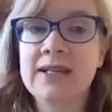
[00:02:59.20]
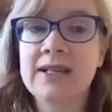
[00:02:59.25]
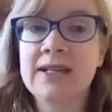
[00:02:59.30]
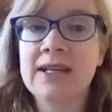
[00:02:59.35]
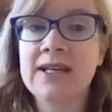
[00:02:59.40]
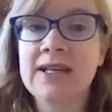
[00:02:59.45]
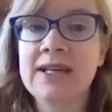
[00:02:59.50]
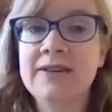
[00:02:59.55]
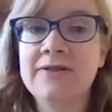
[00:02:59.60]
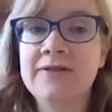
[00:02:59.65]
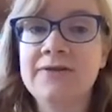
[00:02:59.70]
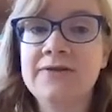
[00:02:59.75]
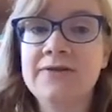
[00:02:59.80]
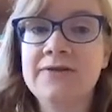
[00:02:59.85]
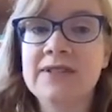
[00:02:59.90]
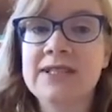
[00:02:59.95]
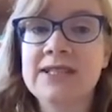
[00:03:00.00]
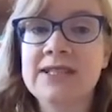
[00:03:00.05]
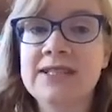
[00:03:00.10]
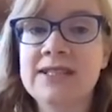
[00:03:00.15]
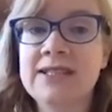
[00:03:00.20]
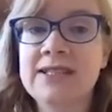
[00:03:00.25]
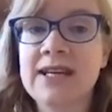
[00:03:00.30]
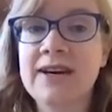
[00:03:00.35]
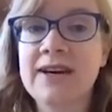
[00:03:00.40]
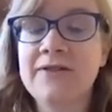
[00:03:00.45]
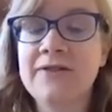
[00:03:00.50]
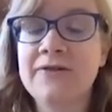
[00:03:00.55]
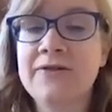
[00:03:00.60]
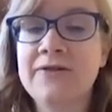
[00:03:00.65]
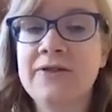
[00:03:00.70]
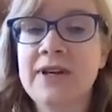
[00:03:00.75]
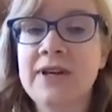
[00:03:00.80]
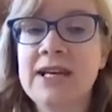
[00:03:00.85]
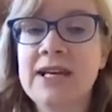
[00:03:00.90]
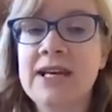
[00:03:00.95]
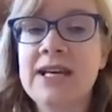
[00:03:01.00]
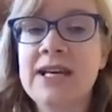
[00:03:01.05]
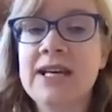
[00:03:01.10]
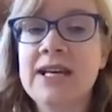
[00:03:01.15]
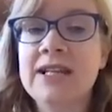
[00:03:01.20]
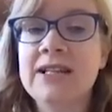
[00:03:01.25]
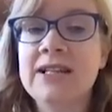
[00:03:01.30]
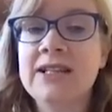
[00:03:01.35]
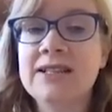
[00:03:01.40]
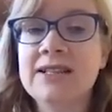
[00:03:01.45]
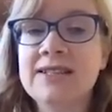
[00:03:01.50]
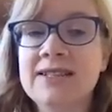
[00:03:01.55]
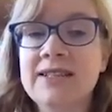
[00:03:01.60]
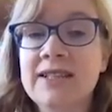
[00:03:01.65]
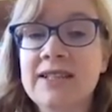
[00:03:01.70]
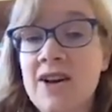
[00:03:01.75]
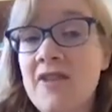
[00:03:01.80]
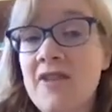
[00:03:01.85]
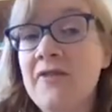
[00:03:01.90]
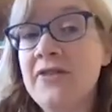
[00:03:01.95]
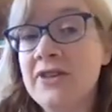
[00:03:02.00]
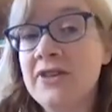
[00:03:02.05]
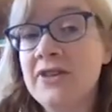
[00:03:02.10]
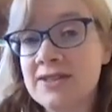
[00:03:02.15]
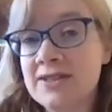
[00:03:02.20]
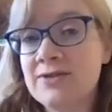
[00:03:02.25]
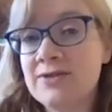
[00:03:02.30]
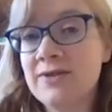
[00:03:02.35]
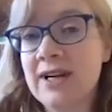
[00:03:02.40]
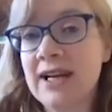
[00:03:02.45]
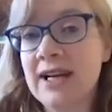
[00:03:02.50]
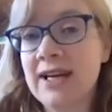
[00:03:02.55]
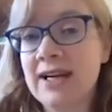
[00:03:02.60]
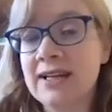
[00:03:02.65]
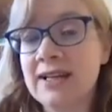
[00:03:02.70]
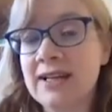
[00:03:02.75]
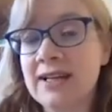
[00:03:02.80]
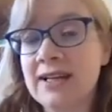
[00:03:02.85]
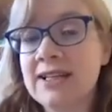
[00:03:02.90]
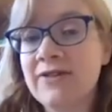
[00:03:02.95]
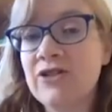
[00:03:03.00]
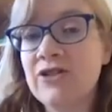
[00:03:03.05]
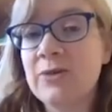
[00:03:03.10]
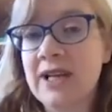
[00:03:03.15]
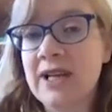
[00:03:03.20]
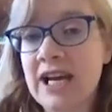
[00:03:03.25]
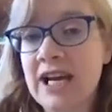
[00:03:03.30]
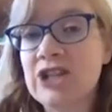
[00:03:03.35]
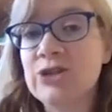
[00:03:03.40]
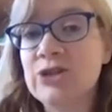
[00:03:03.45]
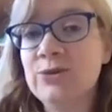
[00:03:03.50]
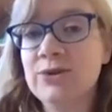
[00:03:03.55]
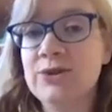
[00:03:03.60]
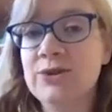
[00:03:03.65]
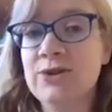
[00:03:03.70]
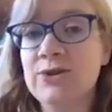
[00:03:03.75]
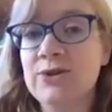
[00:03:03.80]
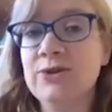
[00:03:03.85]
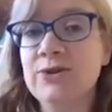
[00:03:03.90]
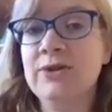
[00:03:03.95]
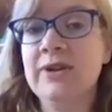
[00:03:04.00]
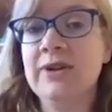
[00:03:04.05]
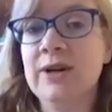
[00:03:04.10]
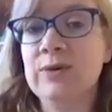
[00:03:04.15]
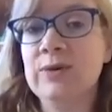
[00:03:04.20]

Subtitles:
give staff the confidence really, and to give them an actual tool that